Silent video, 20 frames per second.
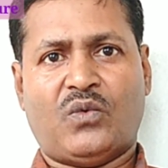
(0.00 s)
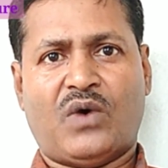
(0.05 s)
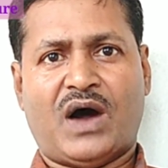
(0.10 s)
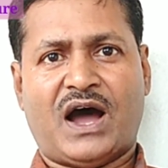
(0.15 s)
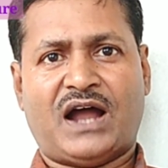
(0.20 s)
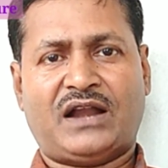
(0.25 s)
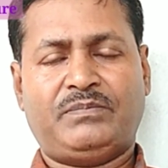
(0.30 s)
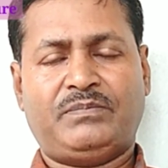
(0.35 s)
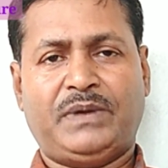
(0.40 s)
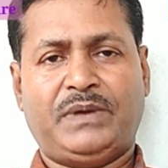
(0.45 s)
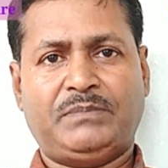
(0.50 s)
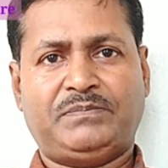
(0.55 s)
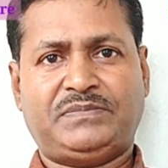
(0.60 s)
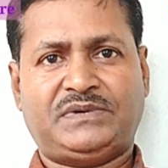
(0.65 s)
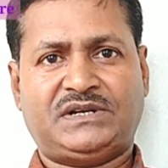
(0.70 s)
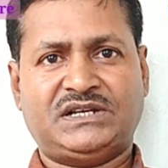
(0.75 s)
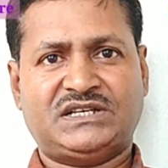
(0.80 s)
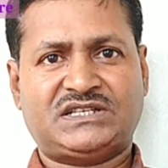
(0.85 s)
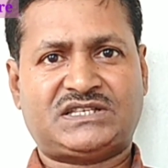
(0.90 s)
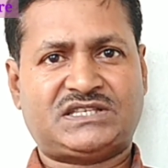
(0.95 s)

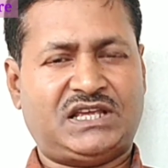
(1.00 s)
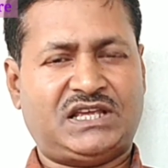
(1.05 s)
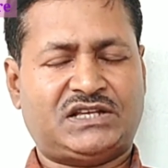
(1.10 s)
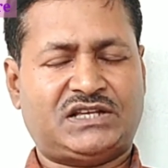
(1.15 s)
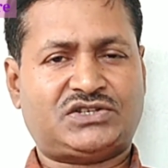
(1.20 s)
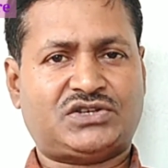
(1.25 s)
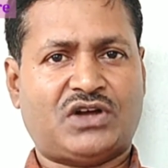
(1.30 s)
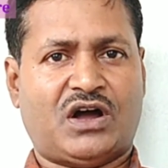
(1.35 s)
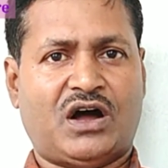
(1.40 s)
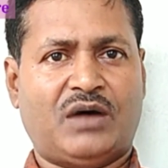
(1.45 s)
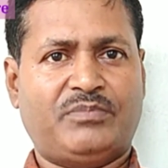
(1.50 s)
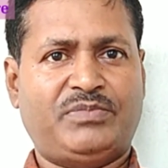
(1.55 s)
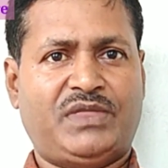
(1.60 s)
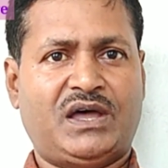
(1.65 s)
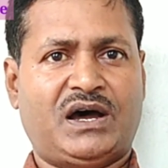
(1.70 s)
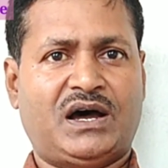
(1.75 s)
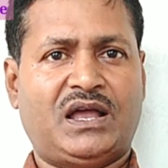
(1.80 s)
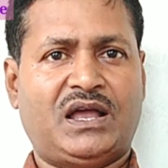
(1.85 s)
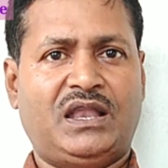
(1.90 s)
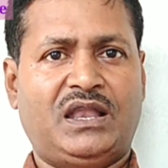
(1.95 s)
156
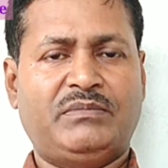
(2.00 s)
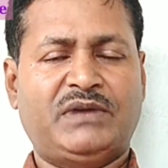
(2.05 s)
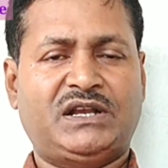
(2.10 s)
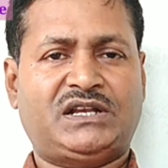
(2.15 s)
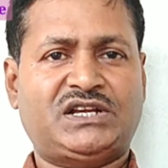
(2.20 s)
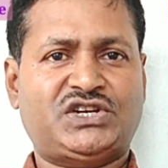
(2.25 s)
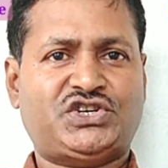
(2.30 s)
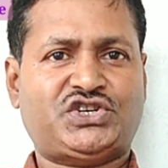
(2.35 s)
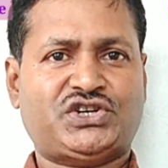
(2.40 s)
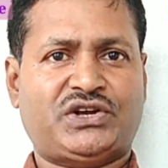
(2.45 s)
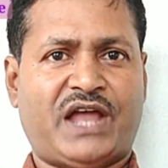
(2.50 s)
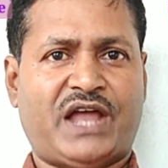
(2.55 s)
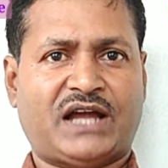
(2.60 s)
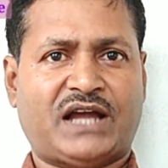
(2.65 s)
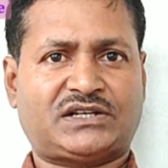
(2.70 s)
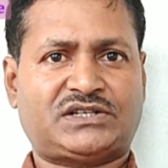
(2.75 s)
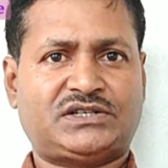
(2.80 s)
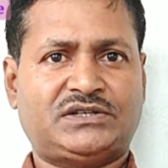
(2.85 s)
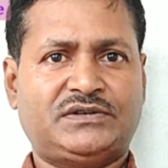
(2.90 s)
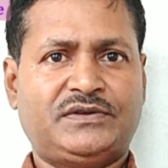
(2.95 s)
of the Limitation
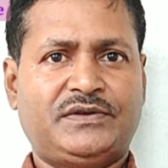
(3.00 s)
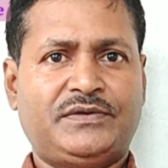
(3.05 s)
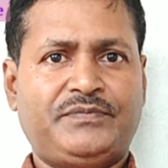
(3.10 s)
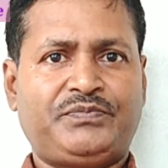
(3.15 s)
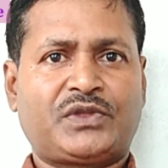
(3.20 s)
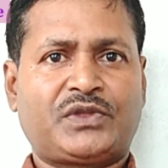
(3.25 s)
Act,